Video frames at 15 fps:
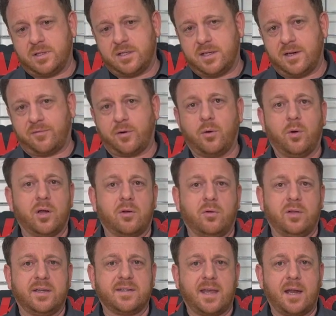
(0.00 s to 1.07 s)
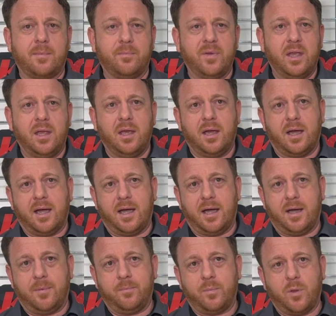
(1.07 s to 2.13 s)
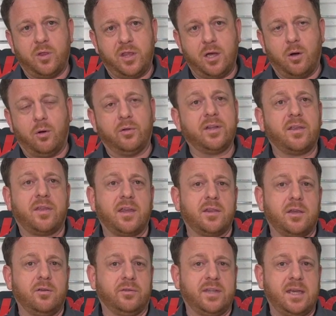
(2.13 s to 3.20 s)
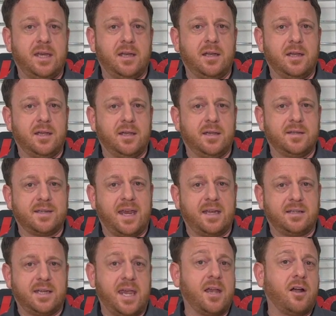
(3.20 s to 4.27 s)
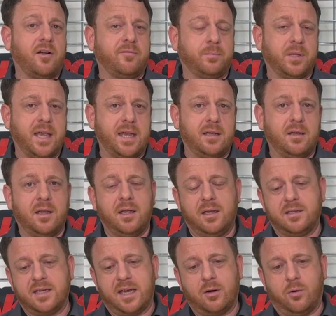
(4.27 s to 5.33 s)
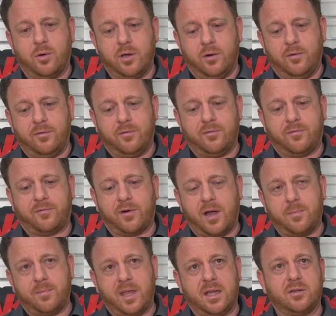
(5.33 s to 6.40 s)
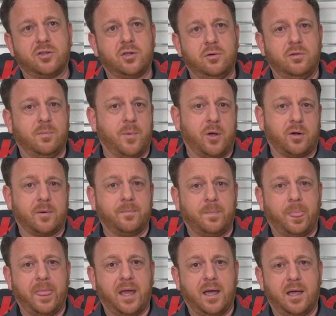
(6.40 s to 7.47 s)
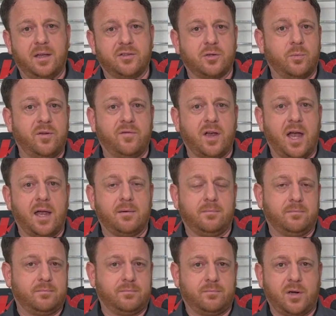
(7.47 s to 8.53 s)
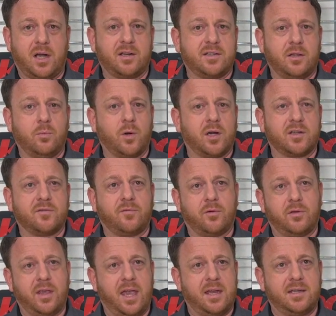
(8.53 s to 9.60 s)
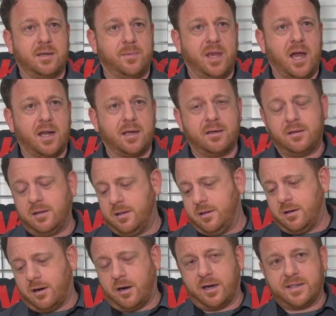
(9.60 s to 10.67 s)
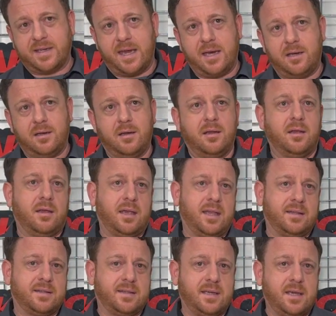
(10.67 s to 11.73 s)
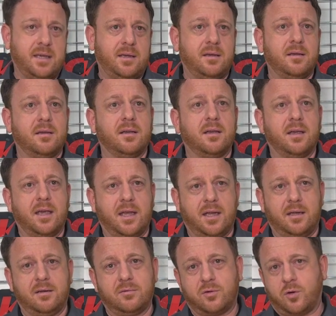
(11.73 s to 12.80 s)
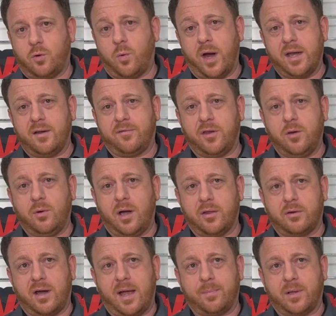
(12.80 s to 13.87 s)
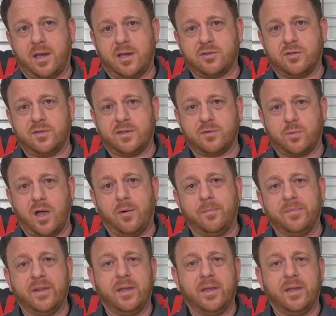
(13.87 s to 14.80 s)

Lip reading: different oil cooling setup. The only thing that you'll need is a takeoff plate to get oil from and to the motor. So we've got products in the works for the ND Miata, RX-8, NC, and quite a few other applications as well.